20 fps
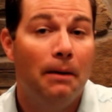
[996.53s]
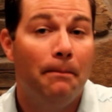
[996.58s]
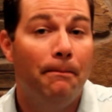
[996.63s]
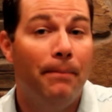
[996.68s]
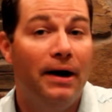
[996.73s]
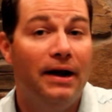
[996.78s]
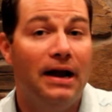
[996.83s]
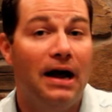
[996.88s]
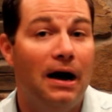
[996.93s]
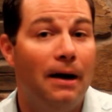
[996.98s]

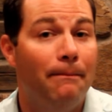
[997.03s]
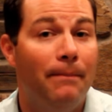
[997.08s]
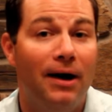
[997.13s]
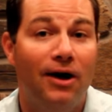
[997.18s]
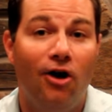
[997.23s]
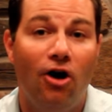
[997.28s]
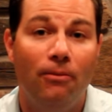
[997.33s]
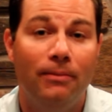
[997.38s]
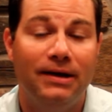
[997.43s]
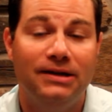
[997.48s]
But by
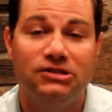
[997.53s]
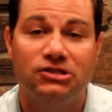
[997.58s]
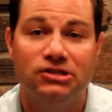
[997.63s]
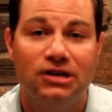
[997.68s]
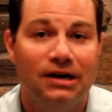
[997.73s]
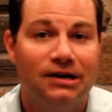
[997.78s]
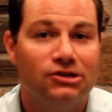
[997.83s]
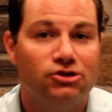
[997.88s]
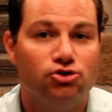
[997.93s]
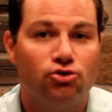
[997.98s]
all means,
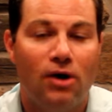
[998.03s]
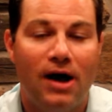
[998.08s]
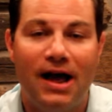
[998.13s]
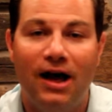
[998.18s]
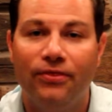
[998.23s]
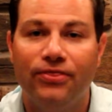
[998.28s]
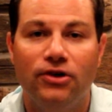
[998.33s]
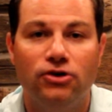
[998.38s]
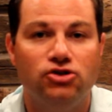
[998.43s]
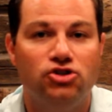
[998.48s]
try
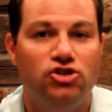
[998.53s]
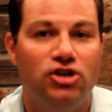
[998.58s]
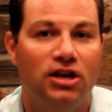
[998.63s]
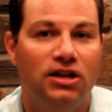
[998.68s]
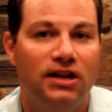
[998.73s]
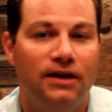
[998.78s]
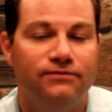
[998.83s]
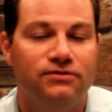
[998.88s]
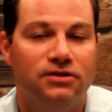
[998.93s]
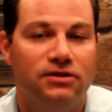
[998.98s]
out those jig
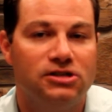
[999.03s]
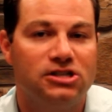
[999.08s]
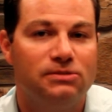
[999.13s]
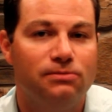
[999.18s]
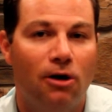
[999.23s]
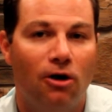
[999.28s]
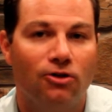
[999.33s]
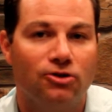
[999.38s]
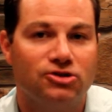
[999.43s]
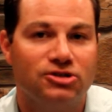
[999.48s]
nymphs in the
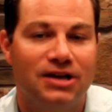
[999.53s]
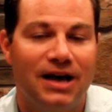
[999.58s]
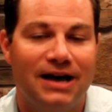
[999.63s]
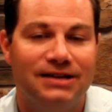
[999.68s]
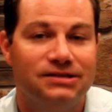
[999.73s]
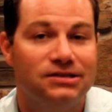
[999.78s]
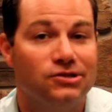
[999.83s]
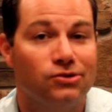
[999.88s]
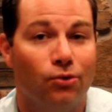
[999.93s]
smaller sizes,